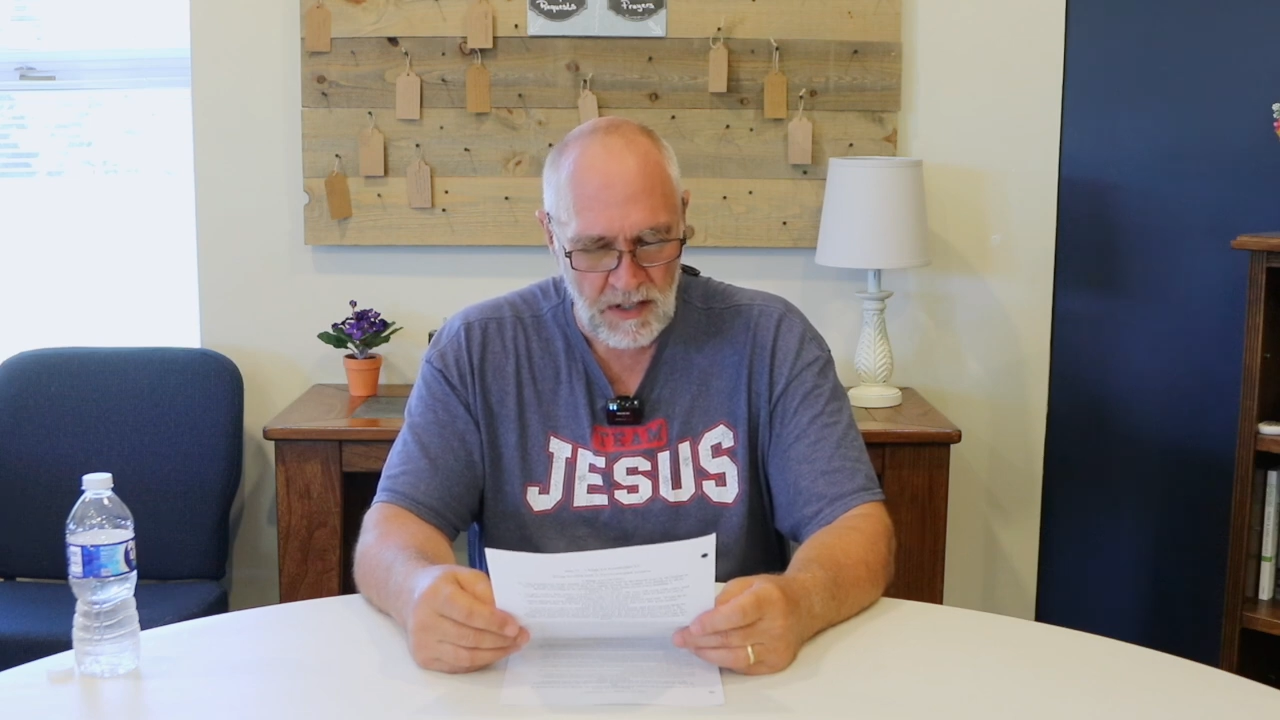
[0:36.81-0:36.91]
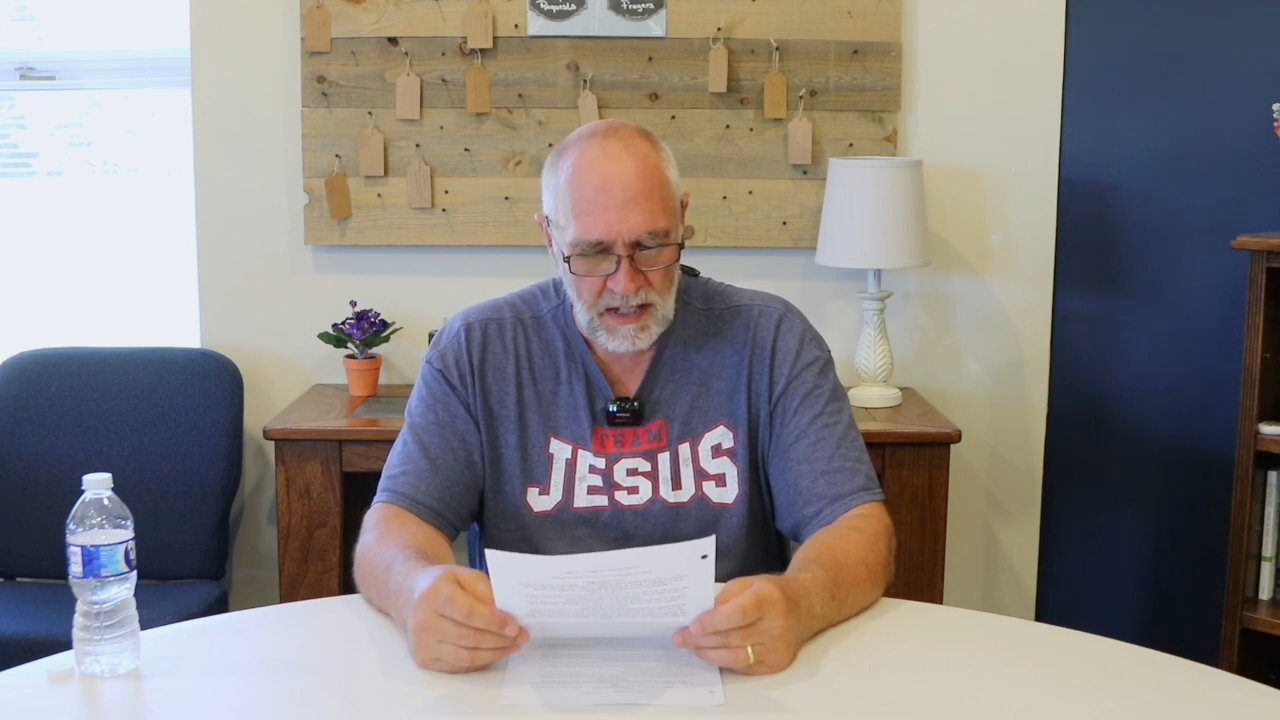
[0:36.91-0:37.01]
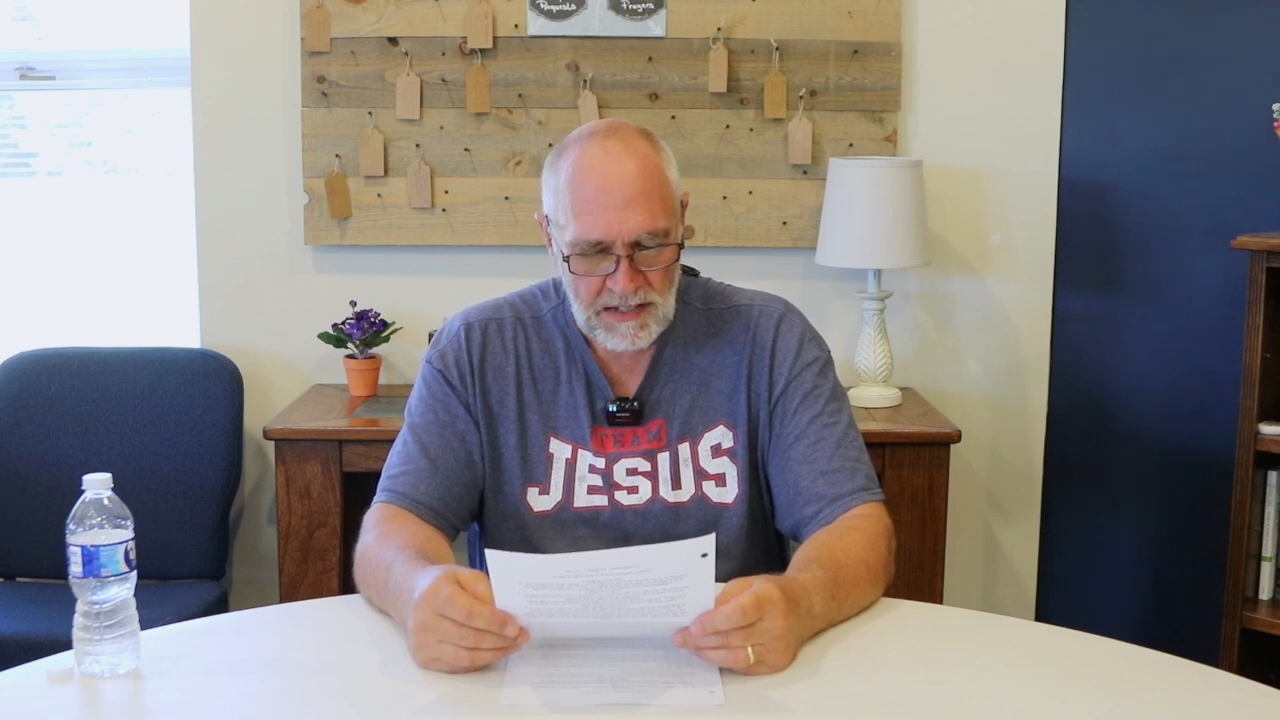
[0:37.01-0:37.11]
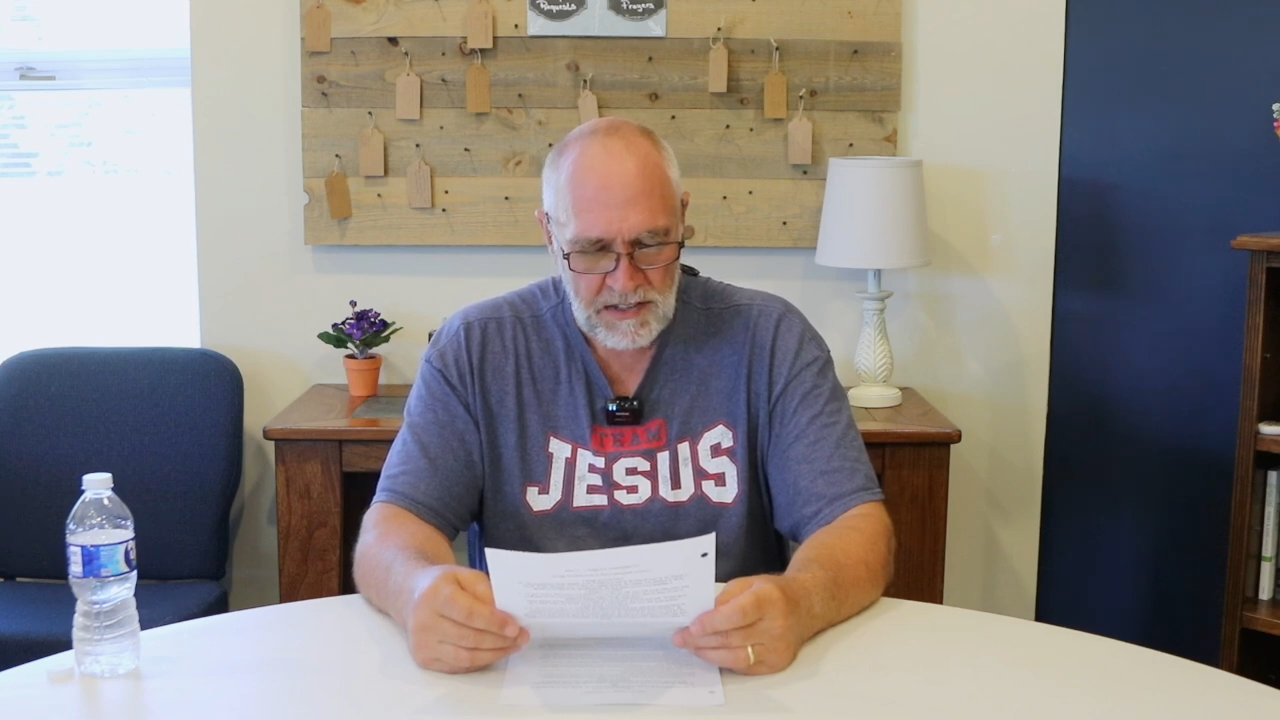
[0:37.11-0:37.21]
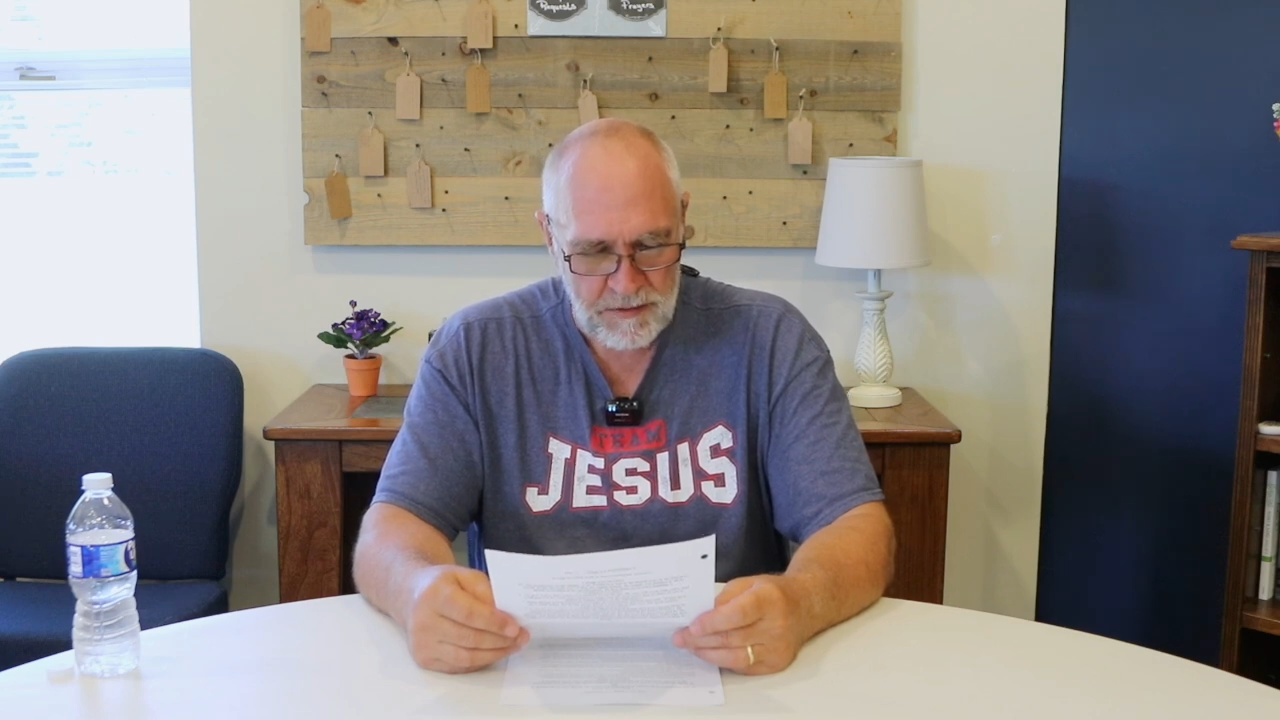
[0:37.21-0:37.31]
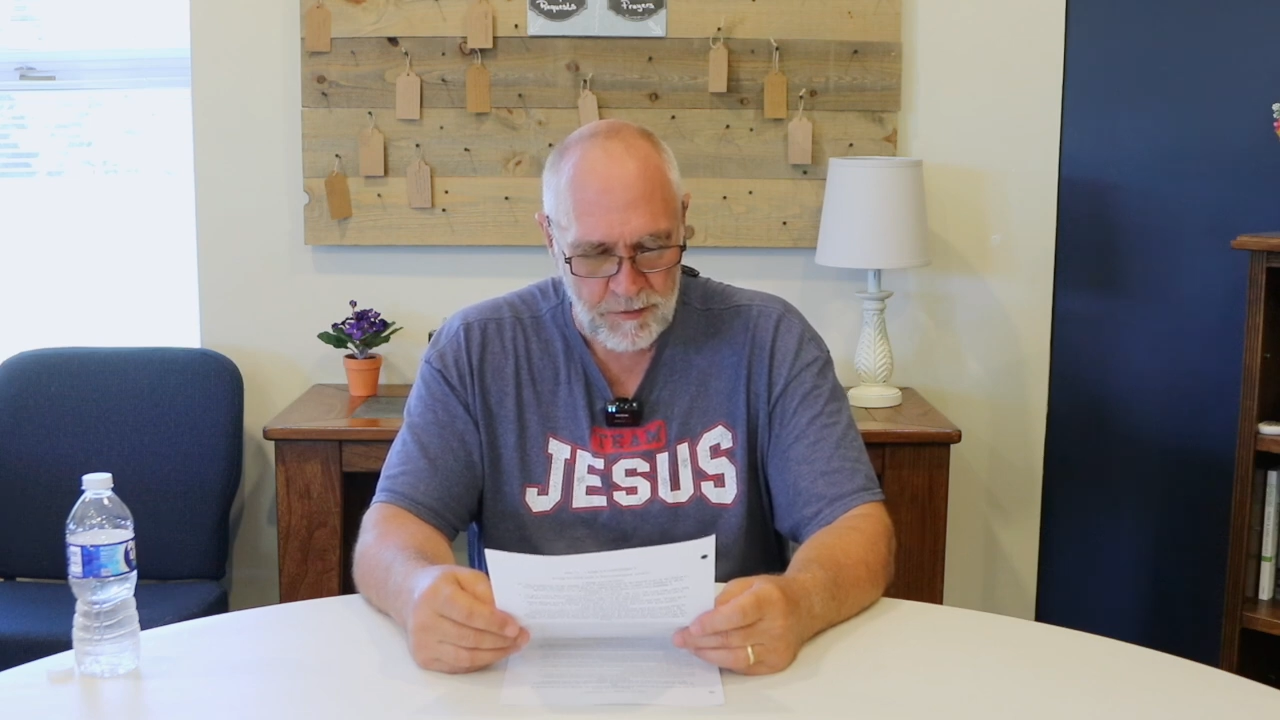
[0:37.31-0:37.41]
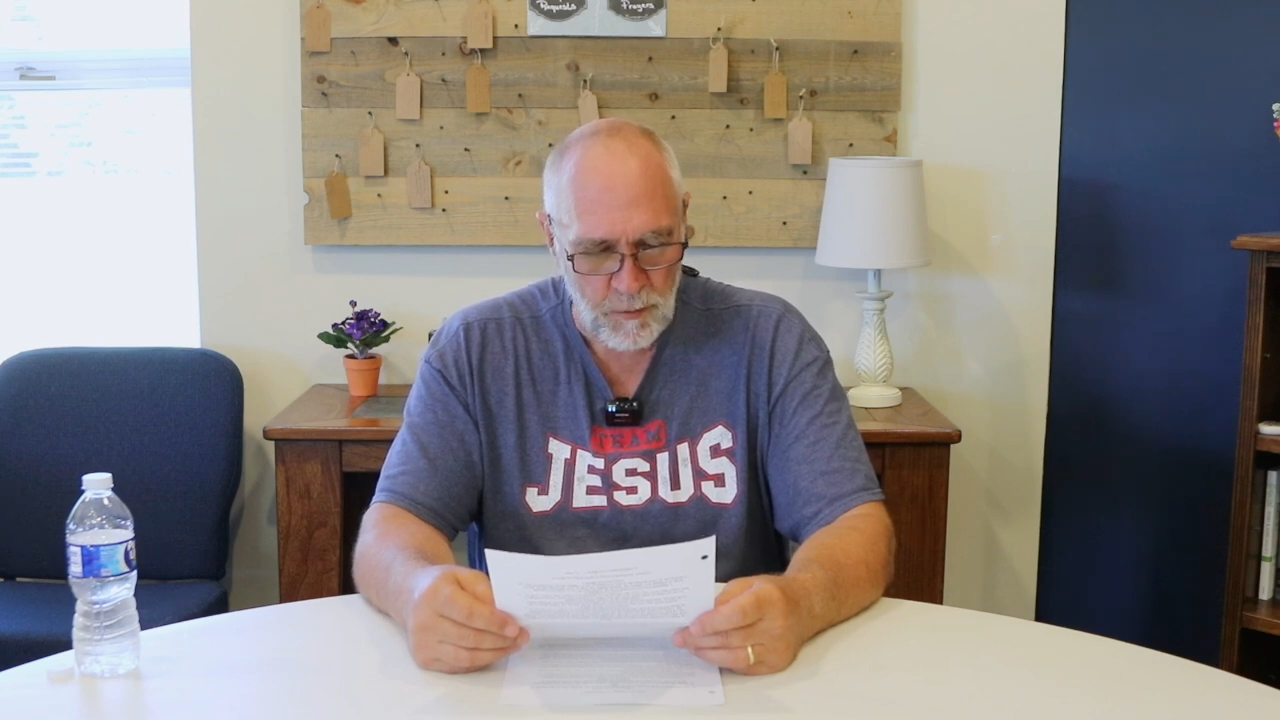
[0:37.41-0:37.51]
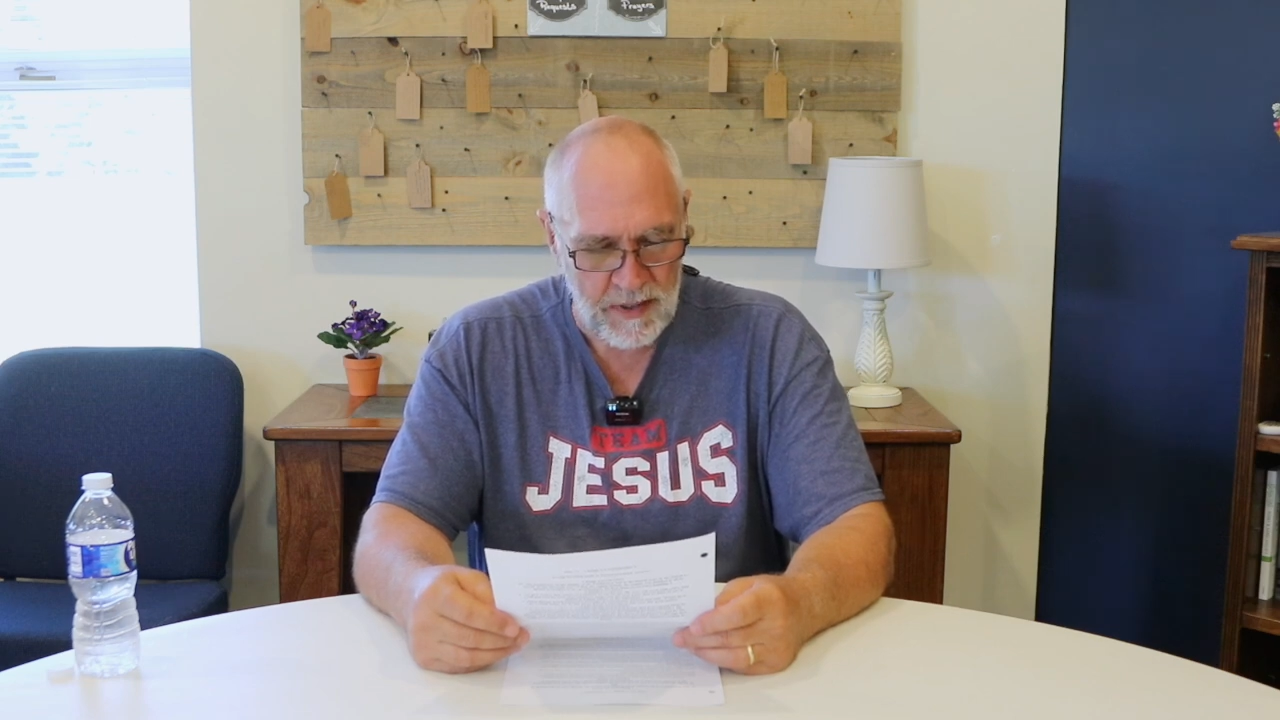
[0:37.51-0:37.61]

a lesson from